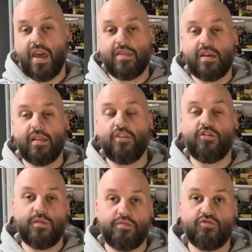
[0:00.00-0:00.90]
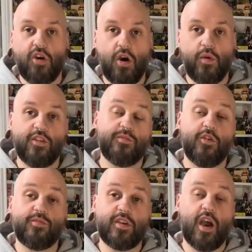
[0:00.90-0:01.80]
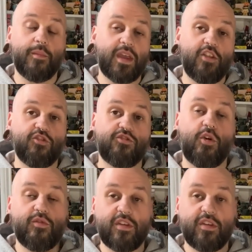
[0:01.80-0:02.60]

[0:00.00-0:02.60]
The Legend Pro is supposed to be coming in just over